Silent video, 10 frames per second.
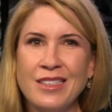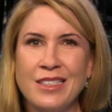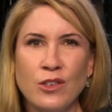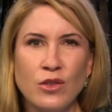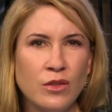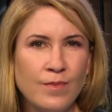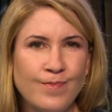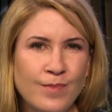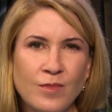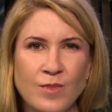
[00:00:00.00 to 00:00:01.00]
digital
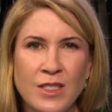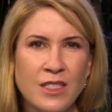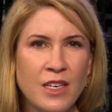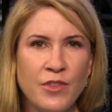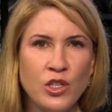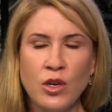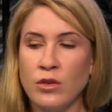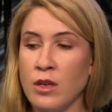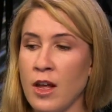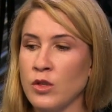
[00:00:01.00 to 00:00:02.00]
TV
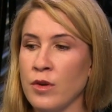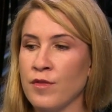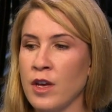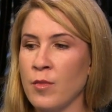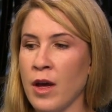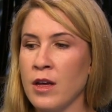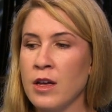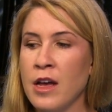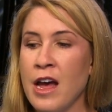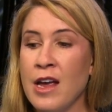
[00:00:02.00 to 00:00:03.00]
shows and that sort of thing, but.
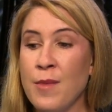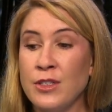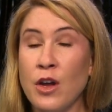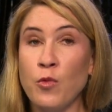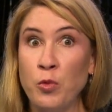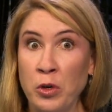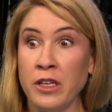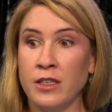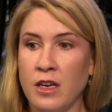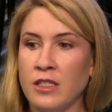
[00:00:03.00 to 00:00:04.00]
Amazon
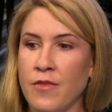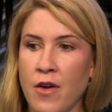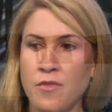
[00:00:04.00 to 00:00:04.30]
really does have